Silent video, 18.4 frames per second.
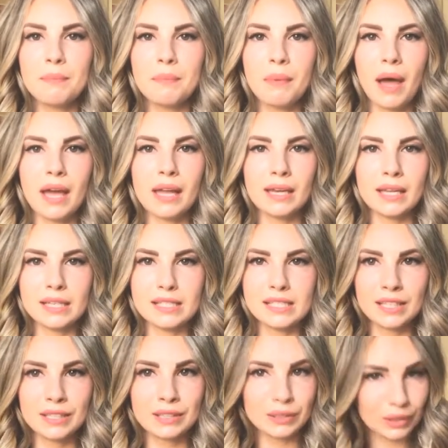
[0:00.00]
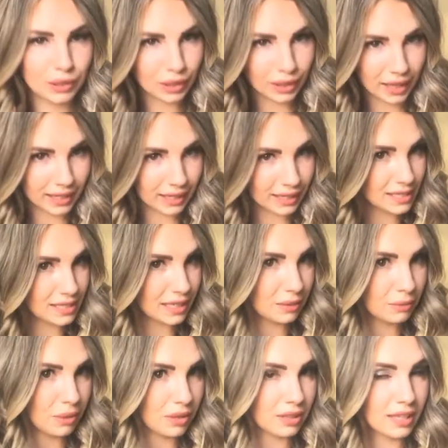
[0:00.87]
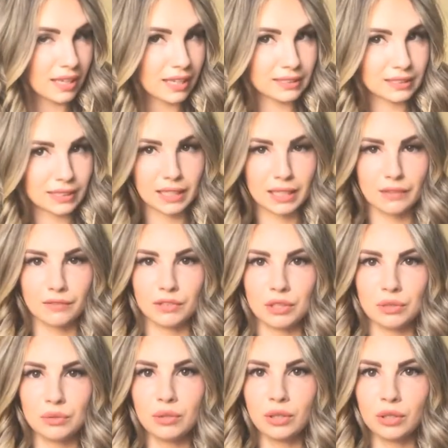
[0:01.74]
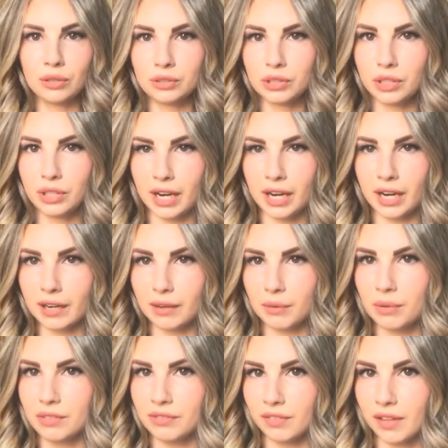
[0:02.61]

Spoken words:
but it didn't look like it did with this. Like if you curl your hair with